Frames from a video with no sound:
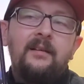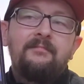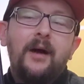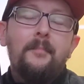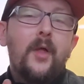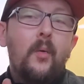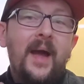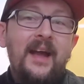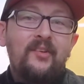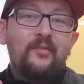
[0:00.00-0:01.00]
I'm no
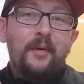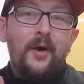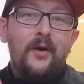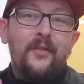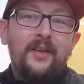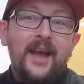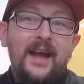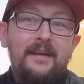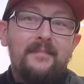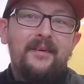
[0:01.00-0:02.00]
expert at the
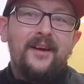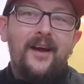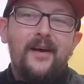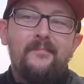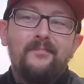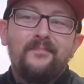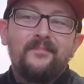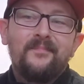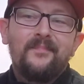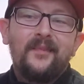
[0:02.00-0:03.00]
game. I
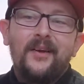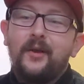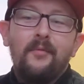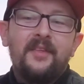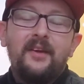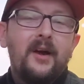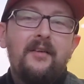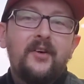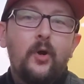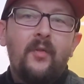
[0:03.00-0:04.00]
don't think I
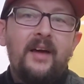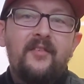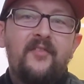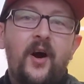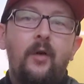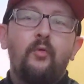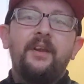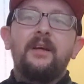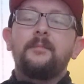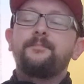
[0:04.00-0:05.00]
ever got that far on
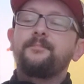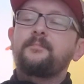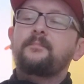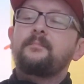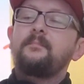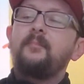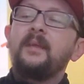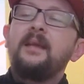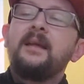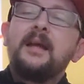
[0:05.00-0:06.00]
it.
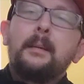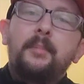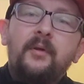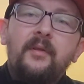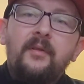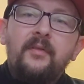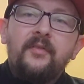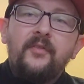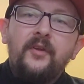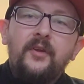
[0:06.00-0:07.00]
But
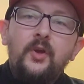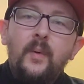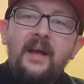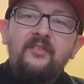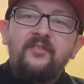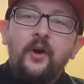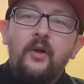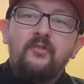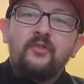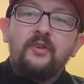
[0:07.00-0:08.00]
the US
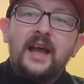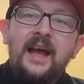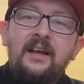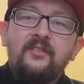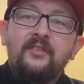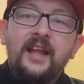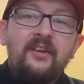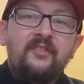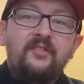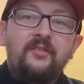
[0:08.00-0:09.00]
version has
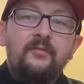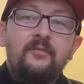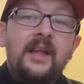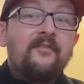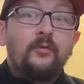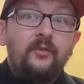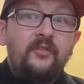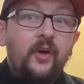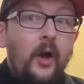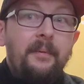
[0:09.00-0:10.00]
less
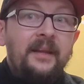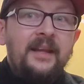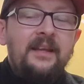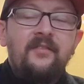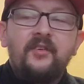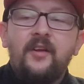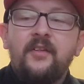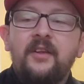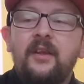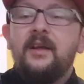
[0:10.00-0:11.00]
levels, I believe. I
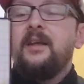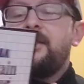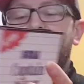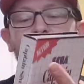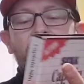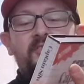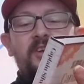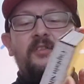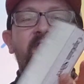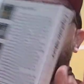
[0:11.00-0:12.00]
think this one
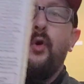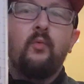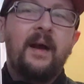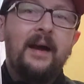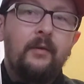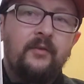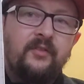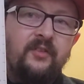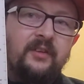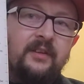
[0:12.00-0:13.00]
says 4
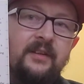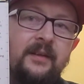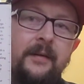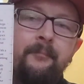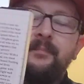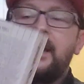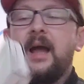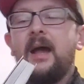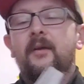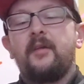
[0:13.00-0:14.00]
rounds.
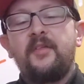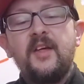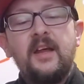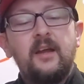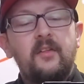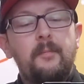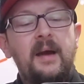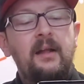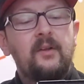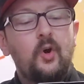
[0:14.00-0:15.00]
And I think the
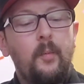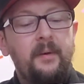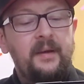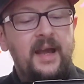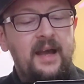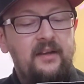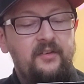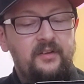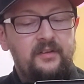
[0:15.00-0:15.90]
PAL copy had